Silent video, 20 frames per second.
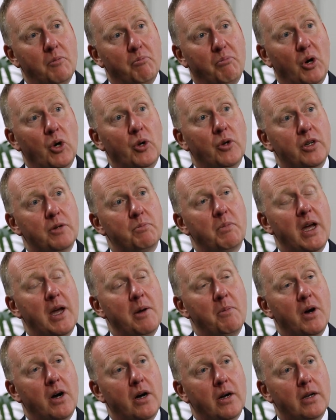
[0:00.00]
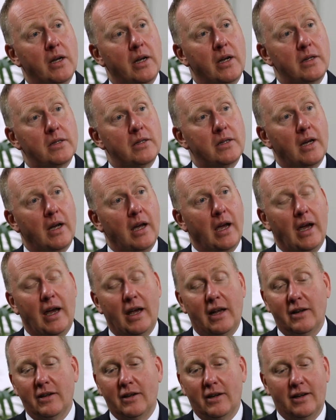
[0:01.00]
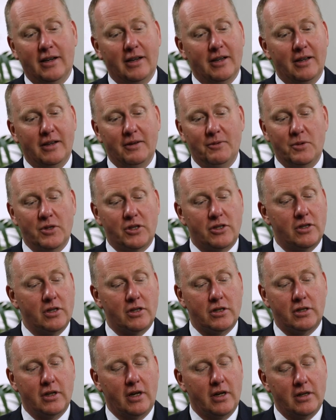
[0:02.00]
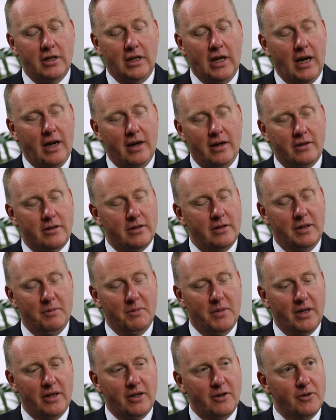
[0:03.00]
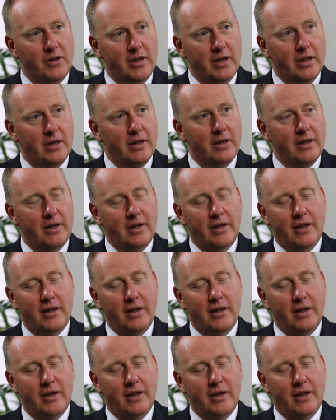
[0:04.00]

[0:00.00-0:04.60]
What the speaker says: bond bear market, and I was just starting out in my career.